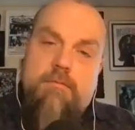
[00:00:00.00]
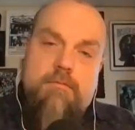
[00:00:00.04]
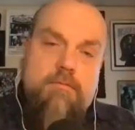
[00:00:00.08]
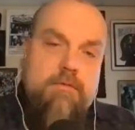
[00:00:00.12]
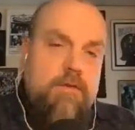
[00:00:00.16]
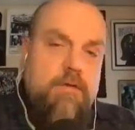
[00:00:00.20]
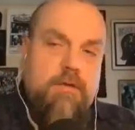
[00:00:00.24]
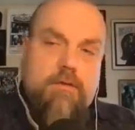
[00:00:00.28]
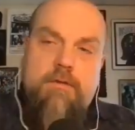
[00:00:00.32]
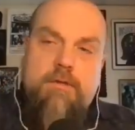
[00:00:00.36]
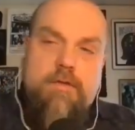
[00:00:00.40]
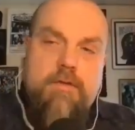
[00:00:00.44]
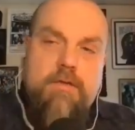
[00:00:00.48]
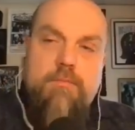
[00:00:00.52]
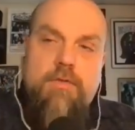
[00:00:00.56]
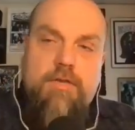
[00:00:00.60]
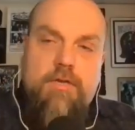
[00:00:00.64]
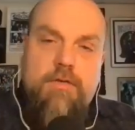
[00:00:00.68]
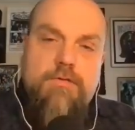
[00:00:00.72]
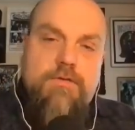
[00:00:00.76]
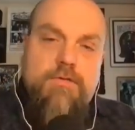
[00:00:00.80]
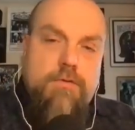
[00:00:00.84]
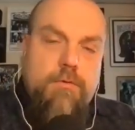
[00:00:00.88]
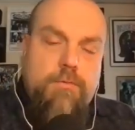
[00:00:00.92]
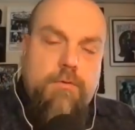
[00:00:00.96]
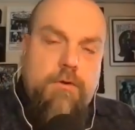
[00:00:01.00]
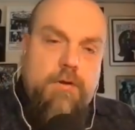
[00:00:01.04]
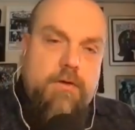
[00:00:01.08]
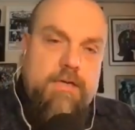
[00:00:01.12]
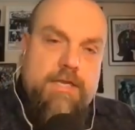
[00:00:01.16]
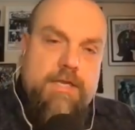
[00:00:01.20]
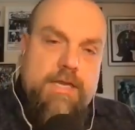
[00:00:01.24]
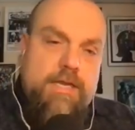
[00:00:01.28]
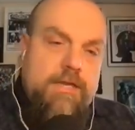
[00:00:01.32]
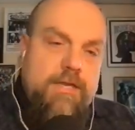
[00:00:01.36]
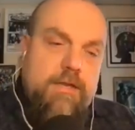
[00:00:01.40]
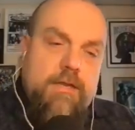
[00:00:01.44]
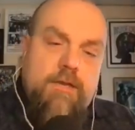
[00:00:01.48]
you can be the
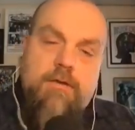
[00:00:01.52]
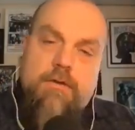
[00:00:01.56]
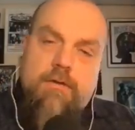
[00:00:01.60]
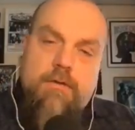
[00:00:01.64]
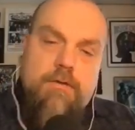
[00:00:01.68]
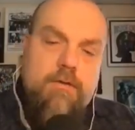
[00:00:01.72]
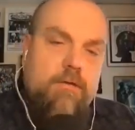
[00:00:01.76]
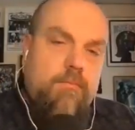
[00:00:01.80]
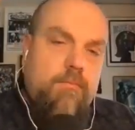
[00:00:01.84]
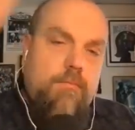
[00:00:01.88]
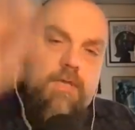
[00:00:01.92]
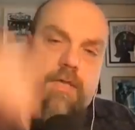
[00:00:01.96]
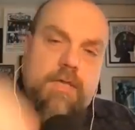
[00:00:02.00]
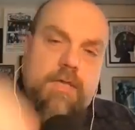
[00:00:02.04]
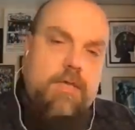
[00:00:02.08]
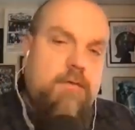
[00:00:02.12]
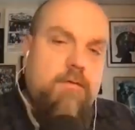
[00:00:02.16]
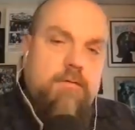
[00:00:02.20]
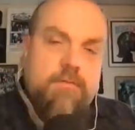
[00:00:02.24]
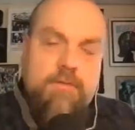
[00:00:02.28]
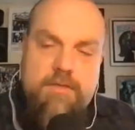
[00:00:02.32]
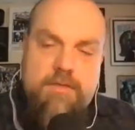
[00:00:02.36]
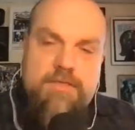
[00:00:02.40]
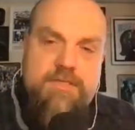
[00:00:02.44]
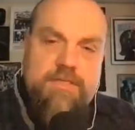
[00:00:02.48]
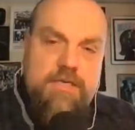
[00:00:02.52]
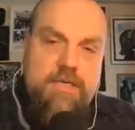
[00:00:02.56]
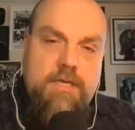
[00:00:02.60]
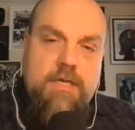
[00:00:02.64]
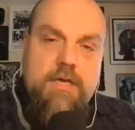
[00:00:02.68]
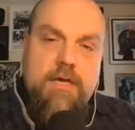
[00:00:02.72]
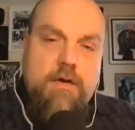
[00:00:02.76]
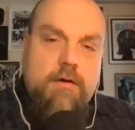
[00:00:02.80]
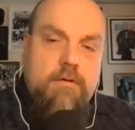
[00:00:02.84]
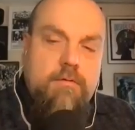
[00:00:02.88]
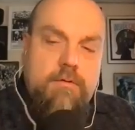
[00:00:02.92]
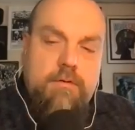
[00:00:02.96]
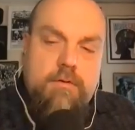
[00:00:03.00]
superintendent, you can be the
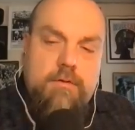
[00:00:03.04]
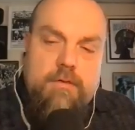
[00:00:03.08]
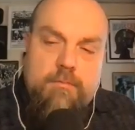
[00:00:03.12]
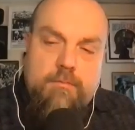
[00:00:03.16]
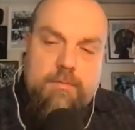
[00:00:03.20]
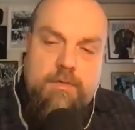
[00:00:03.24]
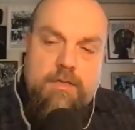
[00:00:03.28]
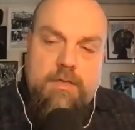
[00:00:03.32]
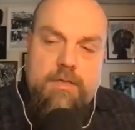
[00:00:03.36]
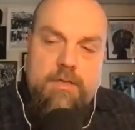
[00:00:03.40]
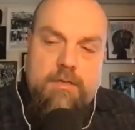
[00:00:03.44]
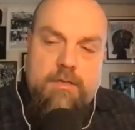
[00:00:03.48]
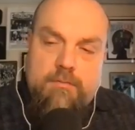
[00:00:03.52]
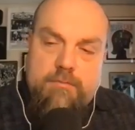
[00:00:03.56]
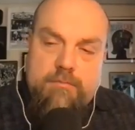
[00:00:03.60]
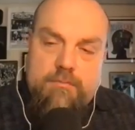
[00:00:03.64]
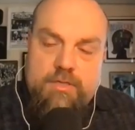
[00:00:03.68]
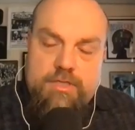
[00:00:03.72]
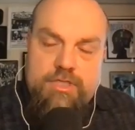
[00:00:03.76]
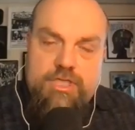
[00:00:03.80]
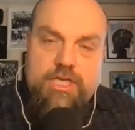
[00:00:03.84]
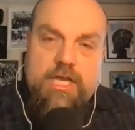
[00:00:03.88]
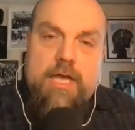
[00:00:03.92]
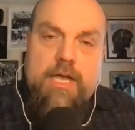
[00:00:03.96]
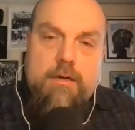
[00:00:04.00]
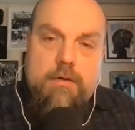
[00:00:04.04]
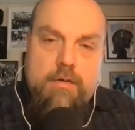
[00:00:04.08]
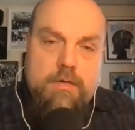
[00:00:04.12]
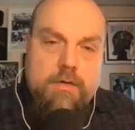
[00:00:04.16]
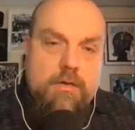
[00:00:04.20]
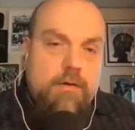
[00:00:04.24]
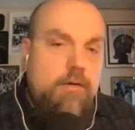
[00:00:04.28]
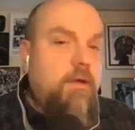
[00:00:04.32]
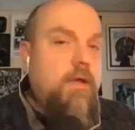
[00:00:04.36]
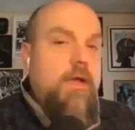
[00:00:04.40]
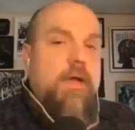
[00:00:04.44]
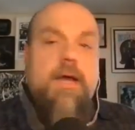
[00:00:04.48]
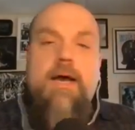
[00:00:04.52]
CO, you can be the
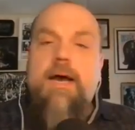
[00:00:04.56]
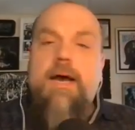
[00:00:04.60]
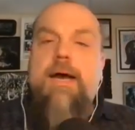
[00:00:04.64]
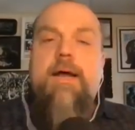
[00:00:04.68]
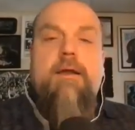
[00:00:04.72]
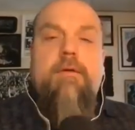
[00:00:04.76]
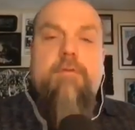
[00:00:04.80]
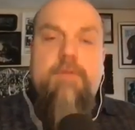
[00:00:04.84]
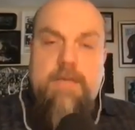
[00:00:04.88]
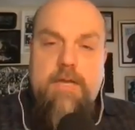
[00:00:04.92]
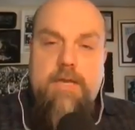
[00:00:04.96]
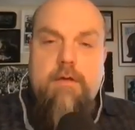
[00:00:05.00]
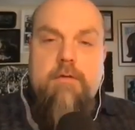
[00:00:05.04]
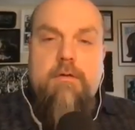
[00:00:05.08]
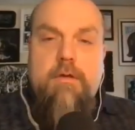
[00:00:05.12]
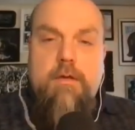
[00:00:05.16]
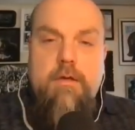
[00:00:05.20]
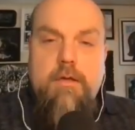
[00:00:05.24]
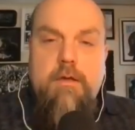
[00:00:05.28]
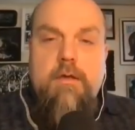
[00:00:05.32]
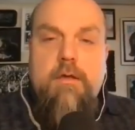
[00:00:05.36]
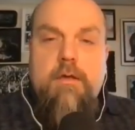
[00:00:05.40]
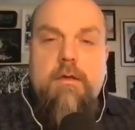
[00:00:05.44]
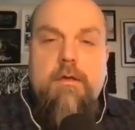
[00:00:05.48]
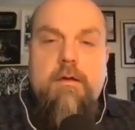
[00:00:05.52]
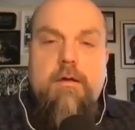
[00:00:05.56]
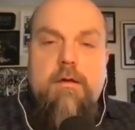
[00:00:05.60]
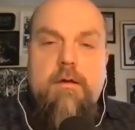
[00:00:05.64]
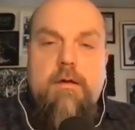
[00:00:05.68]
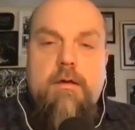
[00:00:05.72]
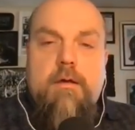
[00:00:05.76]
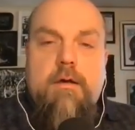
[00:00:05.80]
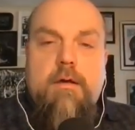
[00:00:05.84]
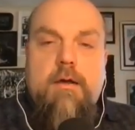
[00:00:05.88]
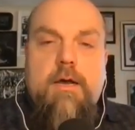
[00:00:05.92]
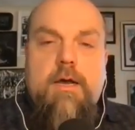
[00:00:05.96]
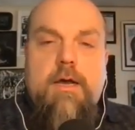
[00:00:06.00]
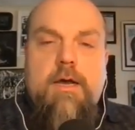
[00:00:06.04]
janitor. I don't care.
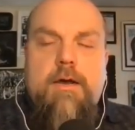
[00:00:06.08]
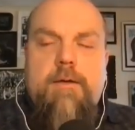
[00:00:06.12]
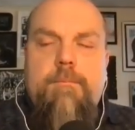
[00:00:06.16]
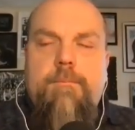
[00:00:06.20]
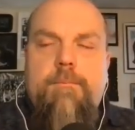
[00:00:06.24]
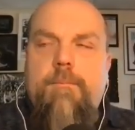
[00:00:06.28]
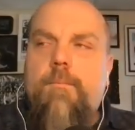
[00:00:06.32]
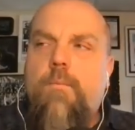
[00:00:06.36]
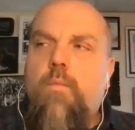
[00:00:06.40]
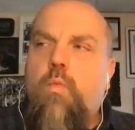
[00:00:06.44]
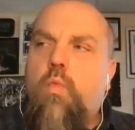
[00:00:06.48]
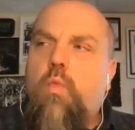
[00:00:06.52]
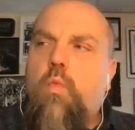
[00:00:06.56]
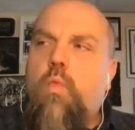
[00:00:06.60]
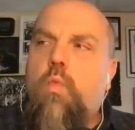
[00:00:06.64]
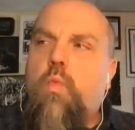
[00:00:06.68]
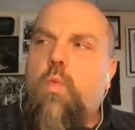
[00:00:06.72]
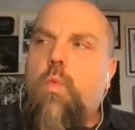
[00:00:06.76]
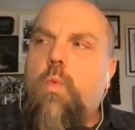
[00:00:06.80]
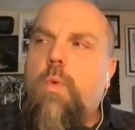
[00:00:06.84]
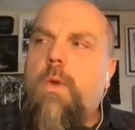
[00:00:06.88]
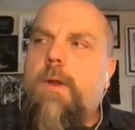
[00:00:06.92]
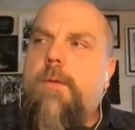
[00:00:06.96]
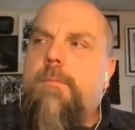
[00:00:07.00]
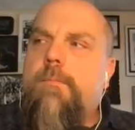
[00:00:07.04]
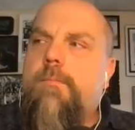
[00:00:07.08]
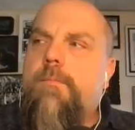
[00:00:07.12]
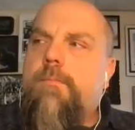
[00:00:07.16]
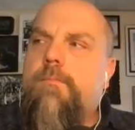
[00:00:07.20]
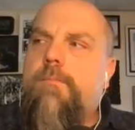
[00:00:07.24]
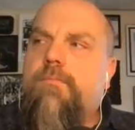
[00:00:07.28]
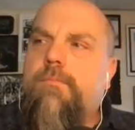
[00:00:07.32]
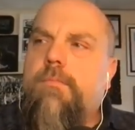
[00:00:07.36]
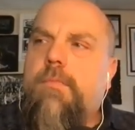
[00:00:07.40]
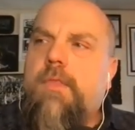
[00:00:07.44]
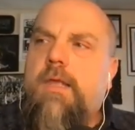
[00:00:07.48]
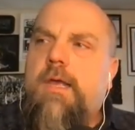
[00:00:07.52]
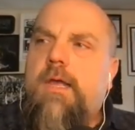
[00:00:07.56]
Um,
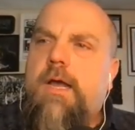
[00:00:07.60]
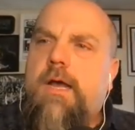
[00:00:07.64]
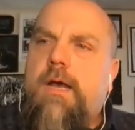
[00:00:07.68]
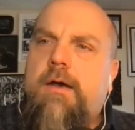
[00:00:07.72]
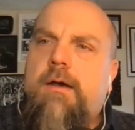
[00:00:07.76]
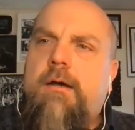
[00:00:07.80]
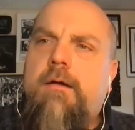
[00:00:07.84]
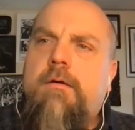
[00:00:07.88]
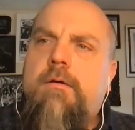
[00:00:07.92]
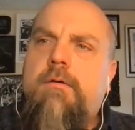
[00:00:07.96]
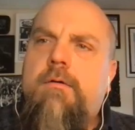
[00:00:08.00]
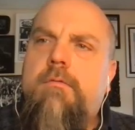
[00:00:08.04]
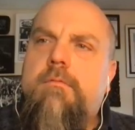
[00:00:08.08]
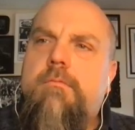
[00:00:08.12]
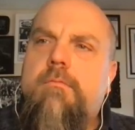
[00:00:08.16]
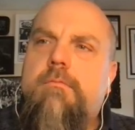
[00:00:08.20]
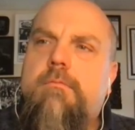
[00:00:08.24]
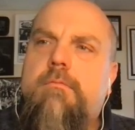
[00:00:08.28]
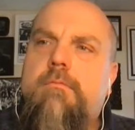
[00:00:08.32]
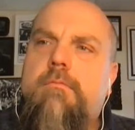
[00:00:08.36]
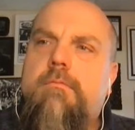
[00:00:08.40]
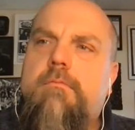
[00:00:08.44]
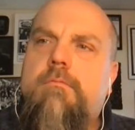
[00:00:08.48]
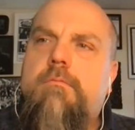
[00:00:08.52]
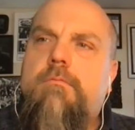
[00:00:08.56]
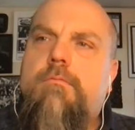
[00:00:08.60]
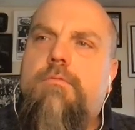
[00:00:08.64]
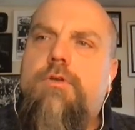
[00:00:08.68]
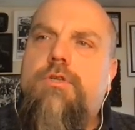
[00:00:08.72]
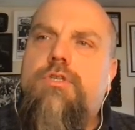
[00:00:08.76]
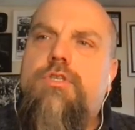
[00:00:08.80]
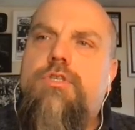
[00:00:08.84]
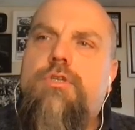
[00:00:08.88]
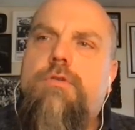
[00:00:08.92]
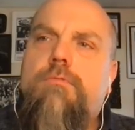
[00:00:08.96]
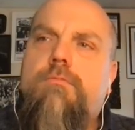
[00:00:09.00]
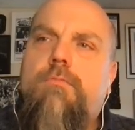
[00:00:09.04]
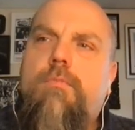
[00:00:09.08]
how
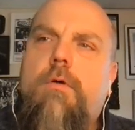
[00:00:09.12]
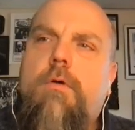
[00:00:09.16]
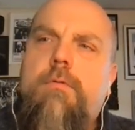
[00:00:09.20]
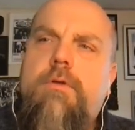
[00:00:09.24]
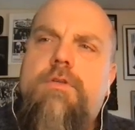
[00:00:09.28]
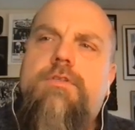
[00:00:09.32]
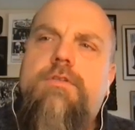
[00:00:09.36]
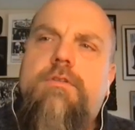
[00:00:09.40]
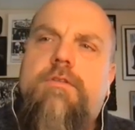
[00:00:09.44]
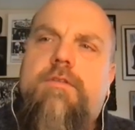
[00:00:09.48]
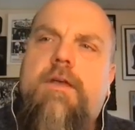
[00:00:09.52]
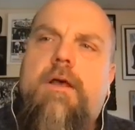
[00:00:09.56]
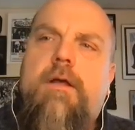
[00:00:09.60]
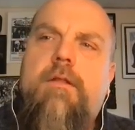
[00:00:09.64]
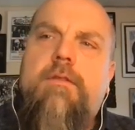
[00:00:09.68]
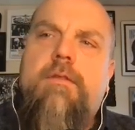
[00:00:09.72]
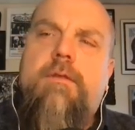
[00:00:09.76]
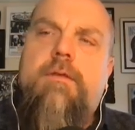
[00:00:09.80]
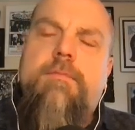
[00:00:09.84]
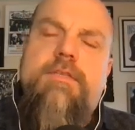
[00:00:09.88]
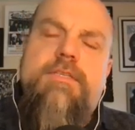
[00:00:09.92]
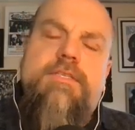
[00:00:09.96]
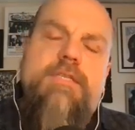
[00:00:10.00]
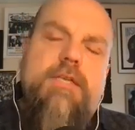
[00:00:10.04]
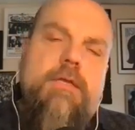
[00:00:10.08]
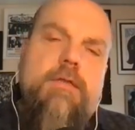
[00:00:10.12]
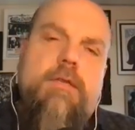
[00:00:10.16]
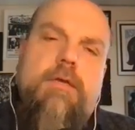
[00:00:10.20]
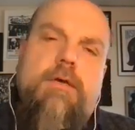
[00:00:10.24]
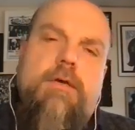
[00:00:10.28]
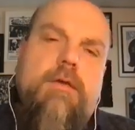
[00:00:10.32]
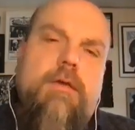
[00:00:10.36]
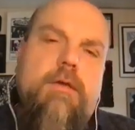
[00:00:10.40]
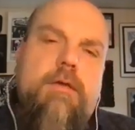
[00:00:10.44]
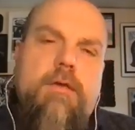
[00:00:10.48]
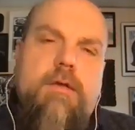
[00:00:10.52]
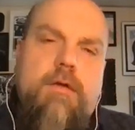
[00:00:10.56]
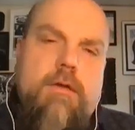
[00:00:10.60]
what would you tell them to say,
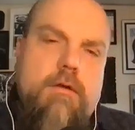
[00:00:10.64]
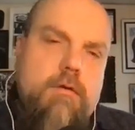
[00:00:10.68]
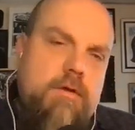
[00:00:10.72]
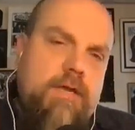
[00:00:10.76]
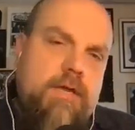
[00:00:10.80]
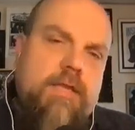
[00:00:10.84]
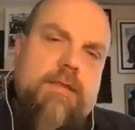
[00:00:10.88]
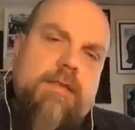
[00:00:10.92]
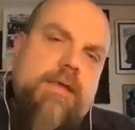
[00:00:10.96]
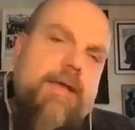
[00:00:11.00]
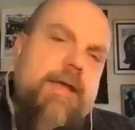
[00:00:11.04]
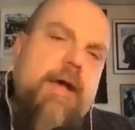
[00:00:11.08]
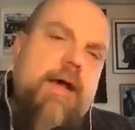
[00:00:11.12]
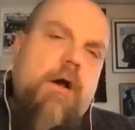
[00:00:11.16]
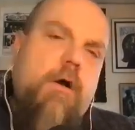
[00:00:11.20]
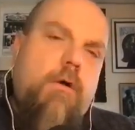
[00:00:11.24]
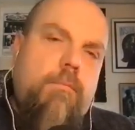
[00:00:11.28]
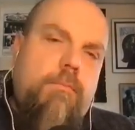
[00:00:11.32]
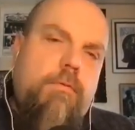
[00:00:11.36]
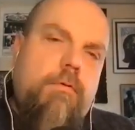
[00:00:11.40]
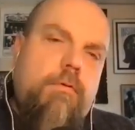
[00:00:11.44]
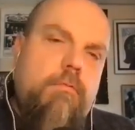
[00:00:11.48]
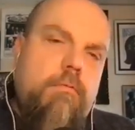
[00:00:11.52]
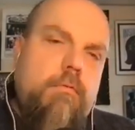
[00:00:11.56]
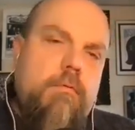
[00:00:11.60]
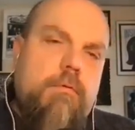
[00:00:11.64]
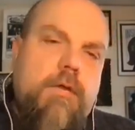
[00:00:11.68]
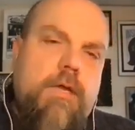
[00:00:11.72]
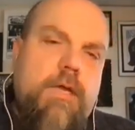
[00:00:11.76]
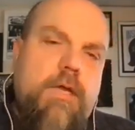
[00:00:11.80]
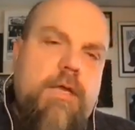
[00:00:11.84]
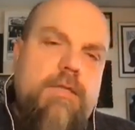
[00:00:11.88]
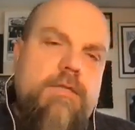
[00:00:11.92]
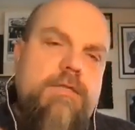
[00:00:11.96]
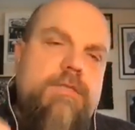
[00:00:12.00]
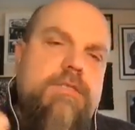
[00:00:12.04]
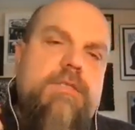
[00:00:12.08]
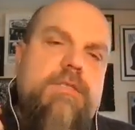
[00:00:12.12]
look, go get the help
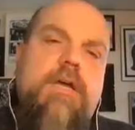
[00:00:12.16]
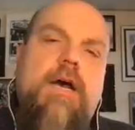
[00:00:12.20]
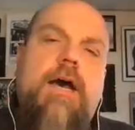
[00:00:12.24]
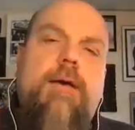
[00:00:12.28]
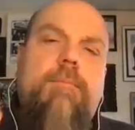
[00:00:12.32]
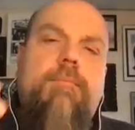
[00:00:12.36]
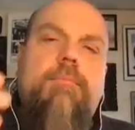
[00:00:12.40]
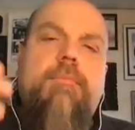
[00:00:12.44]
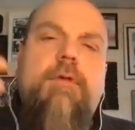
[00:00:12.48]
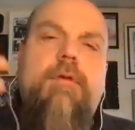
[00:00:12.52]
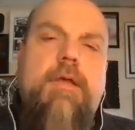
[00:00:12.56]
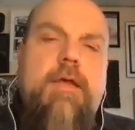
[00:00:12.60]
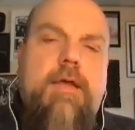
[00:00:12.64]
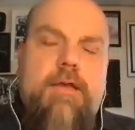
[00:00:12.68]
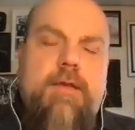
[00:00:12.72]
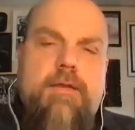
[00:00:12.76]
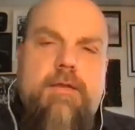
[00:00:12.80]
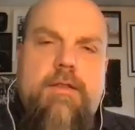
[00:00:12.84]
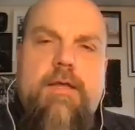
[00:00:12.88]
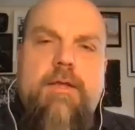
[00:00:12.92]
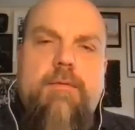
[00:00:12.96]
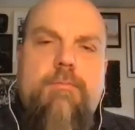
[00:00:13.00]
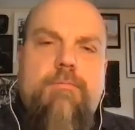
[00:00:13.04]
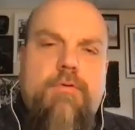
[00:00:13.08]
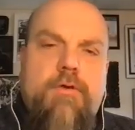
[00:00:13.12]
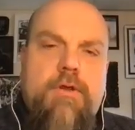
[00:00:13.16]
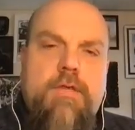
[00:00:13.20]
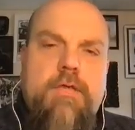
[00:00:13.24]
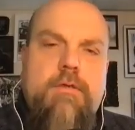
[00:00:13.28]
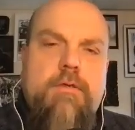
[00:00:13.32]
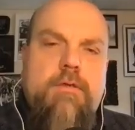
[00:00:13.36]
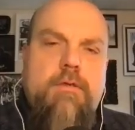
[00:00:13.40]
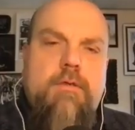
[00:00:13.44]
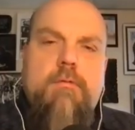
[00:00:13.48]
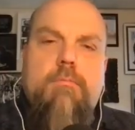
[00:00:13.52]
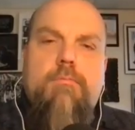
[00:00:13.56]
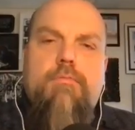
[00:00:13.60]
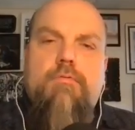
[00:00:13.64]
and stop kind of like
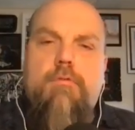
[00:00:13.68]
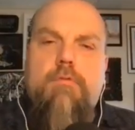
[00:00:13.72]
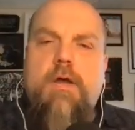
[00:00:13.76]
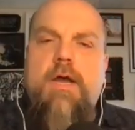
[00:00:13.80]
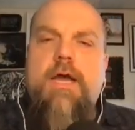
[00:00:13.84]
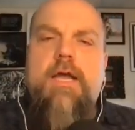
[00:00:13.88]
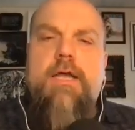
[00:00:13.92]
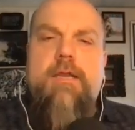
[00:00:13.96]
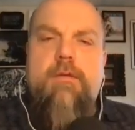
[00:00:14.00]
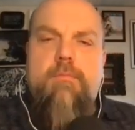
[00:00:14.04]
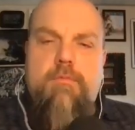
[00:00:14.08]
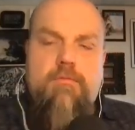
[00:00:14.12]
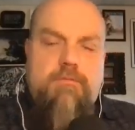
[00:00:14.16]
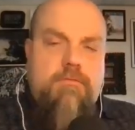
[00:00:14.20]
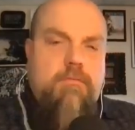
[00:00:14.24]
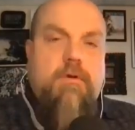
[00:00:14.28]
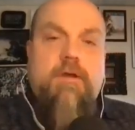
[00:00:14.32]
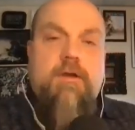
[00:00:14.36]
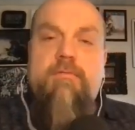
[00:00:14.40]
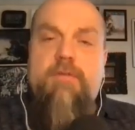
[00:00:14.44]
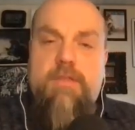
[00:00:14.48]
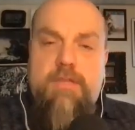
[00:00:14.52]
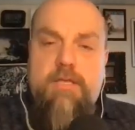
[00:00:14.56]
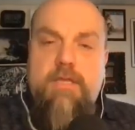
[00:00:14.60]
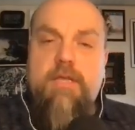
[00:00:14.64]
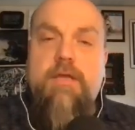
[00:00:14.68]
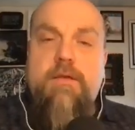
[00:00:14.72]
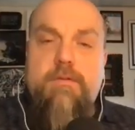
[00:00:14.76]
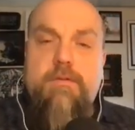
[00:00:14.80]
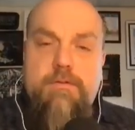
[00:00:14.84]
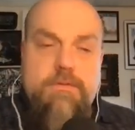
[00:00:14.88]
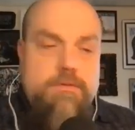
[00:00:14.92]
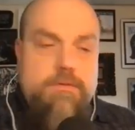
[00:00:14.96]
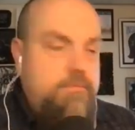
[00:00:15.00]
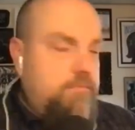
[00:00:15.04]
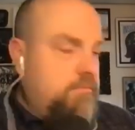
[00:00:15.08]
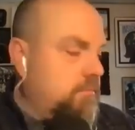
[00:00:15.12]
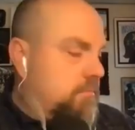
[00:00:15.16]
putting your pride before everything
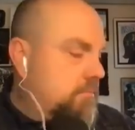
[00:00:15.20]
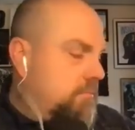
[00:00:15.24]
else?